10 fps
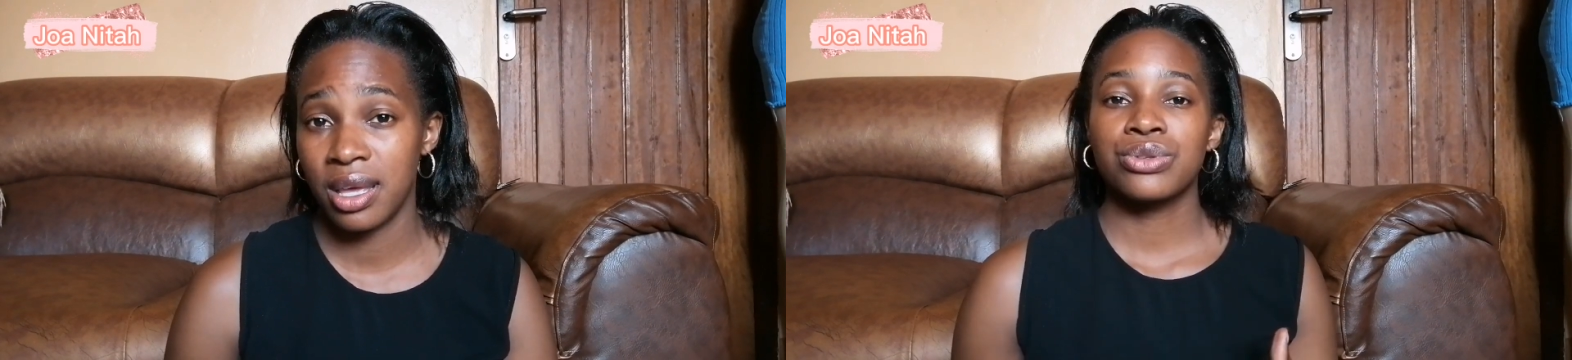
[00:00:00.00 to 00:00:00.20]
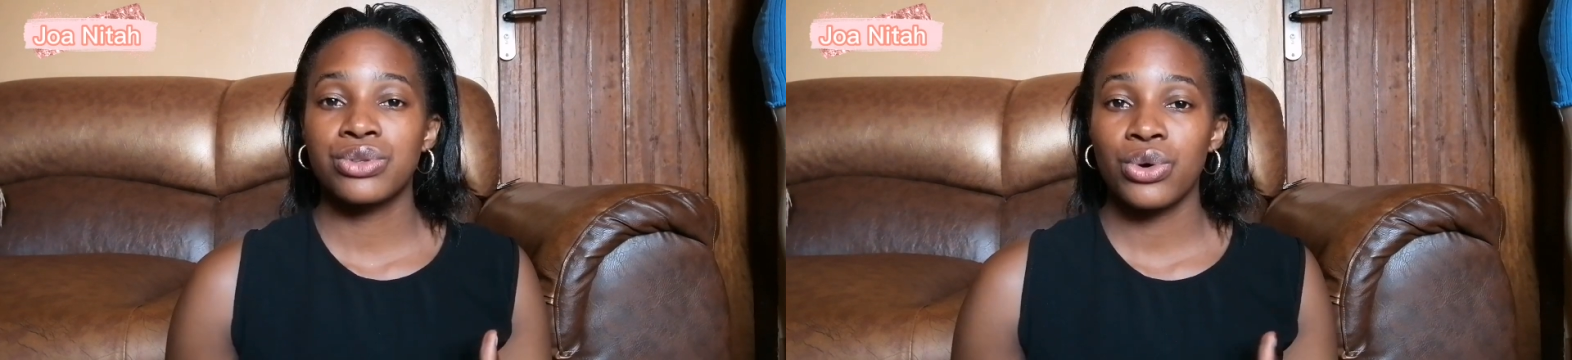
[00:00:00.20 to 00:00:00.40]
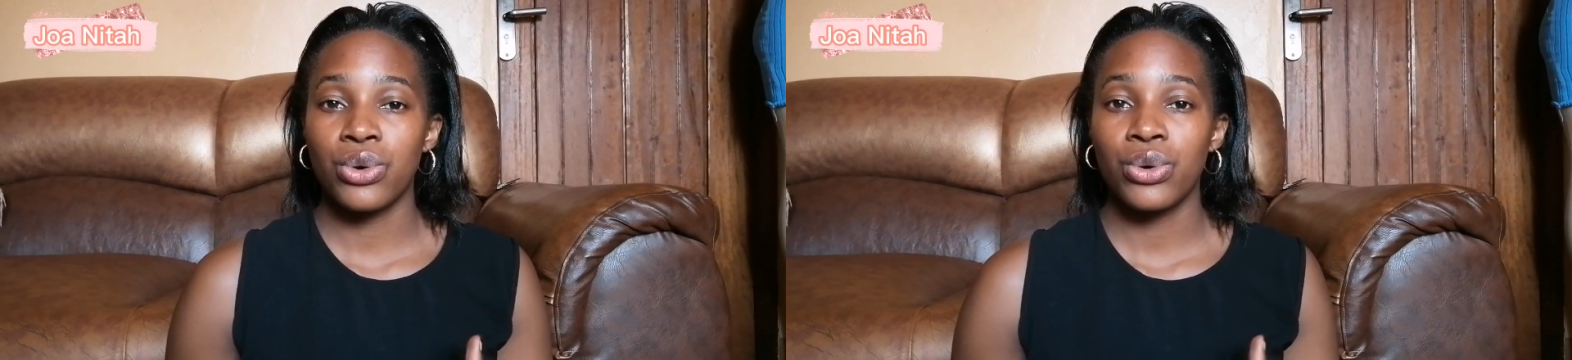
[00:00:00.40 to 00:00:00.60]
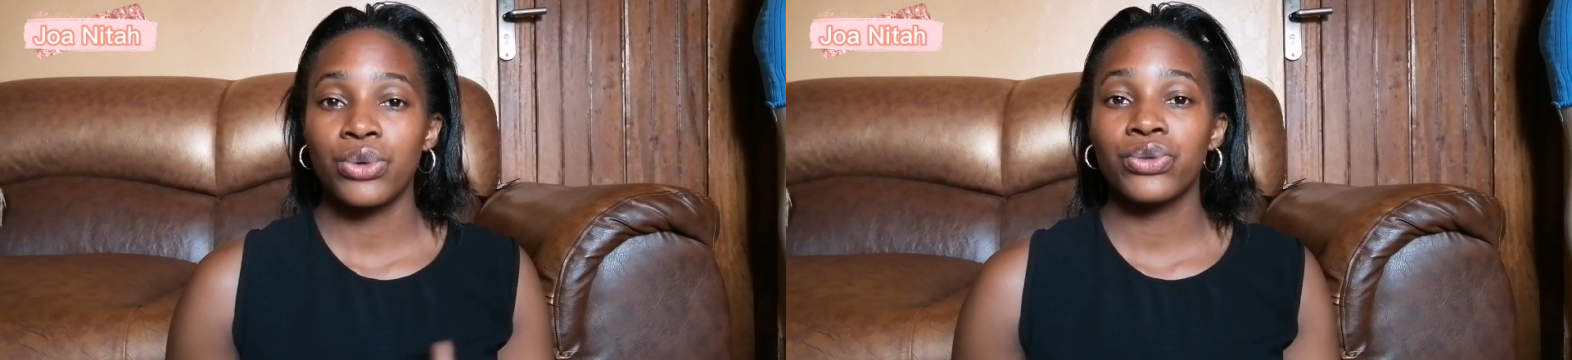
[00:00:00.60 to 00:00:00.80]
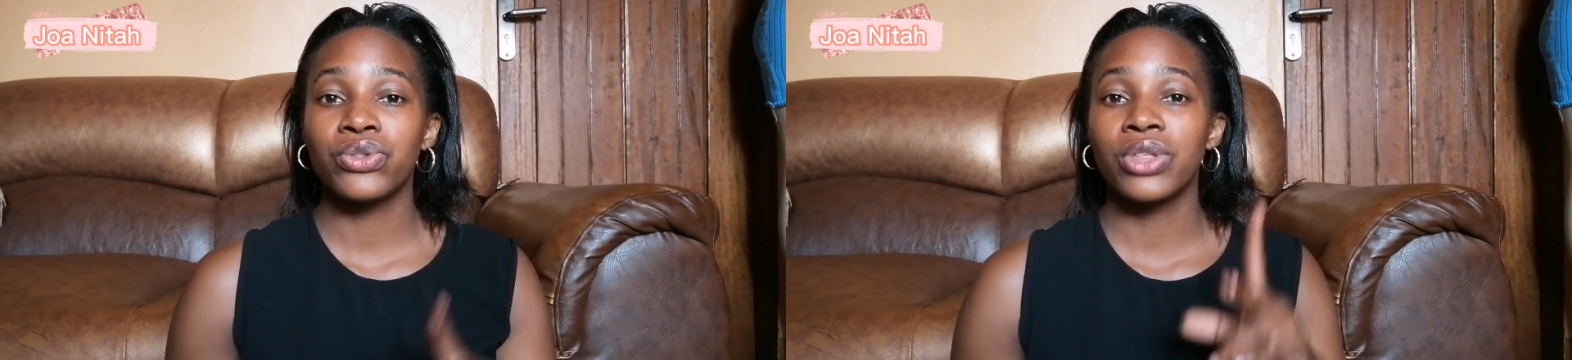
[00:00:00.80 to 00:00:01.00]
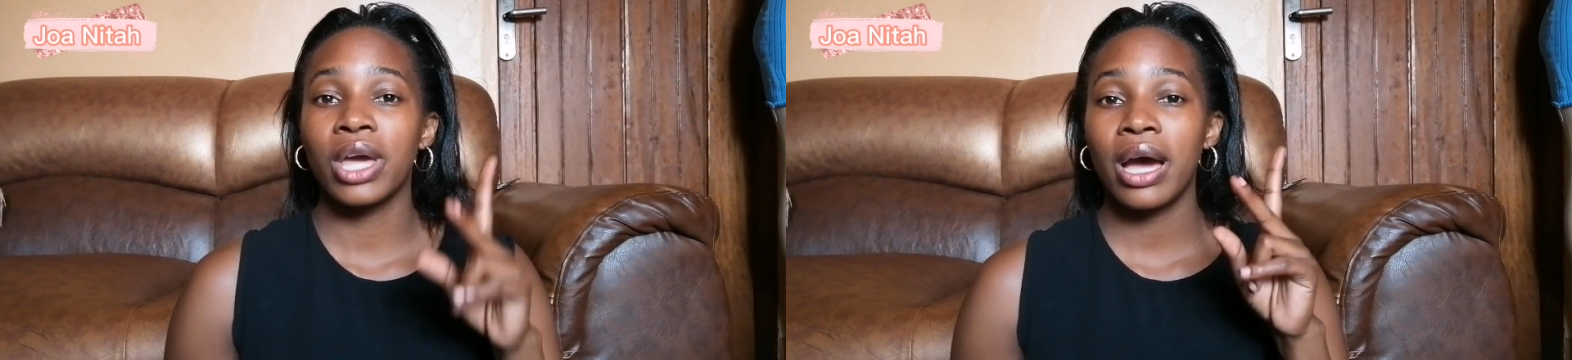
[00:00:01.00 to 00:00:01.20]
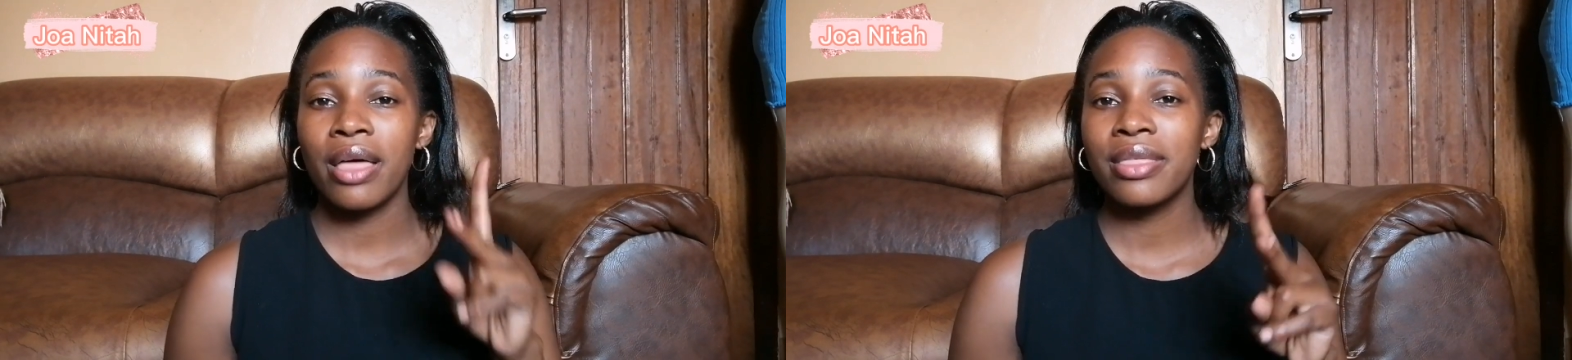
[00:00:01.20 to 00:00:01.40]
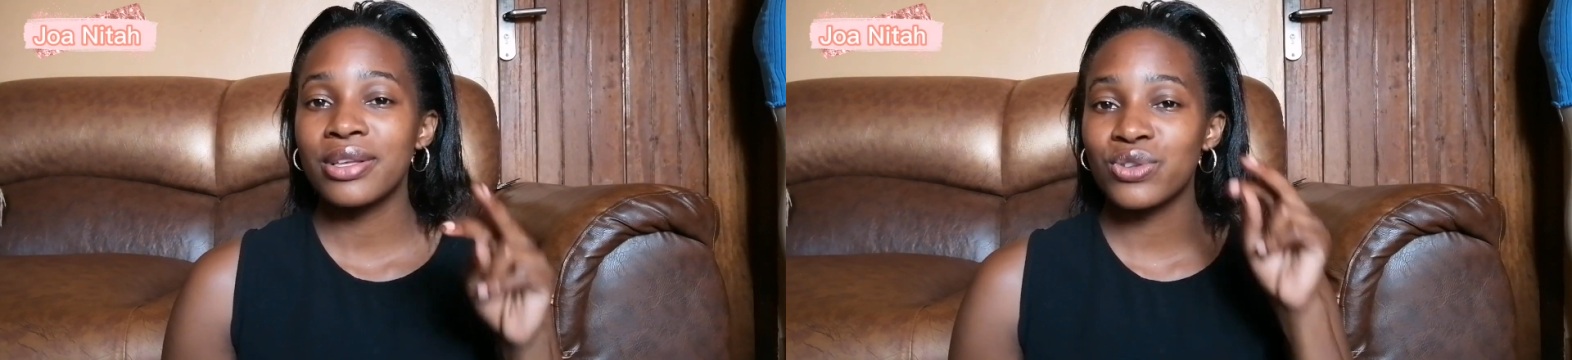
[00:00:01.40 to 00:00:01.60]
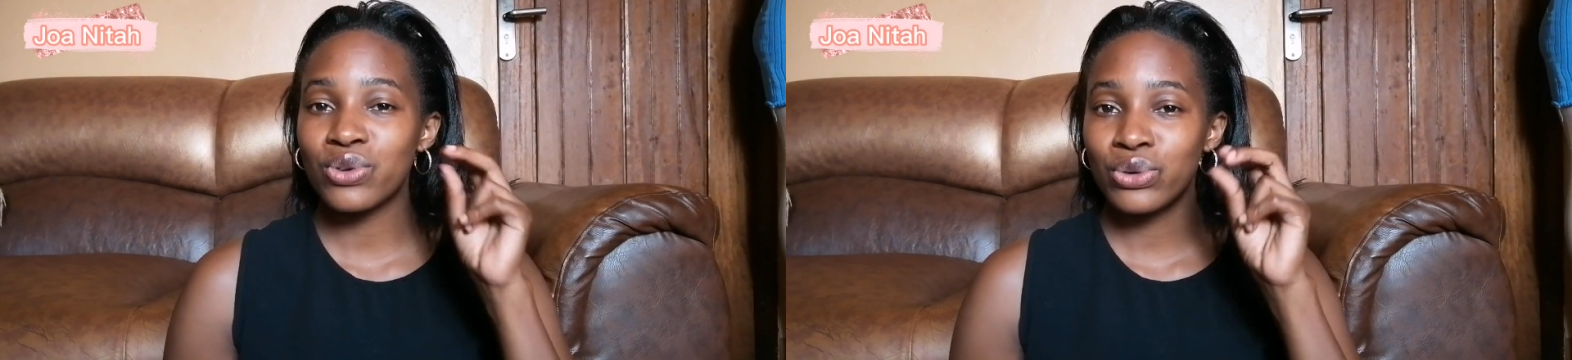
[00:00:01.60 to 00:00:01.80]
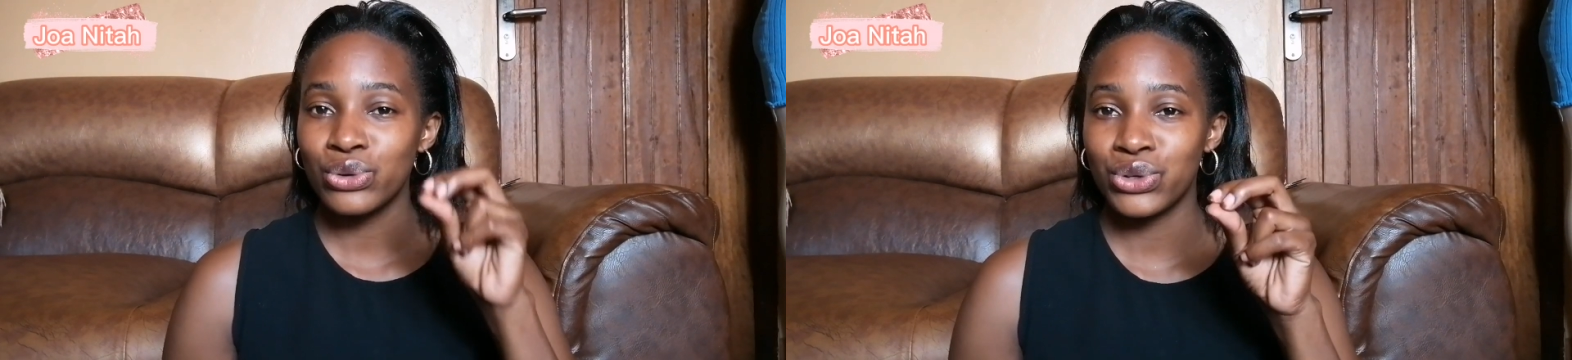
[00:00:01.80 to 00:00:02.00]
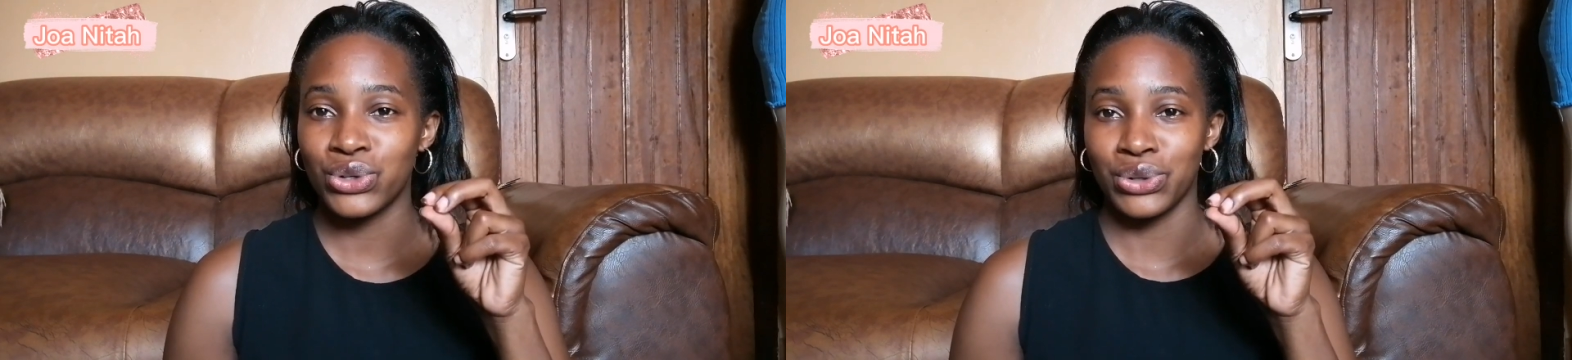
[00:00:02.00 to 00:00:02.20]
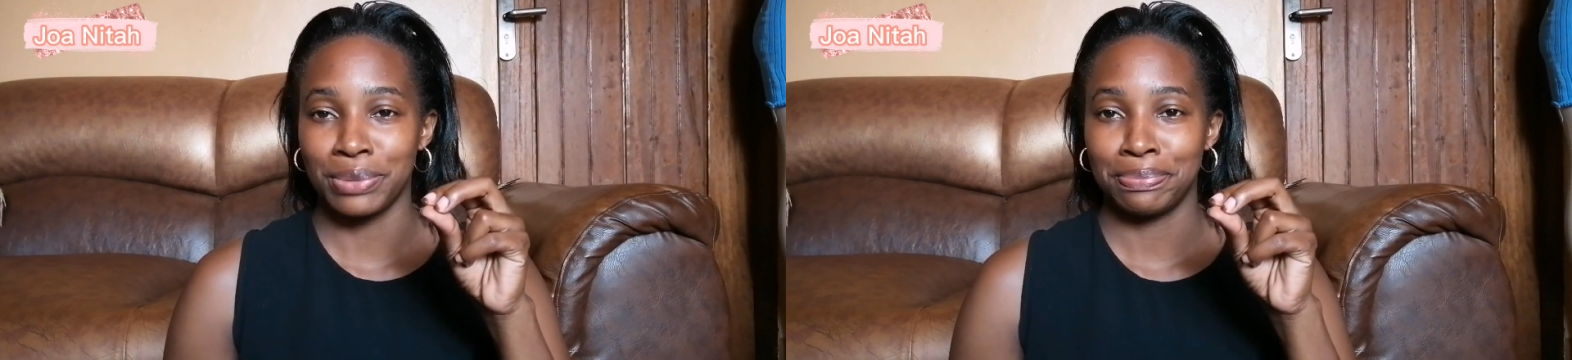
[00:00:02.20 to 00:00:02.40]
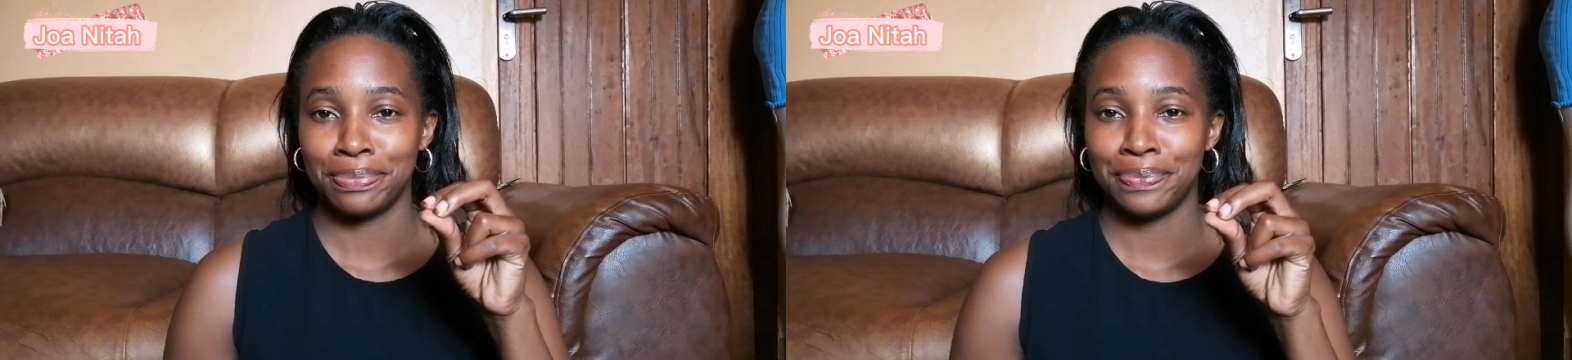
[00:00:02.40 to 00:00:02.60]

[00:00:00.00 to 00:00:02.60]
So the other solution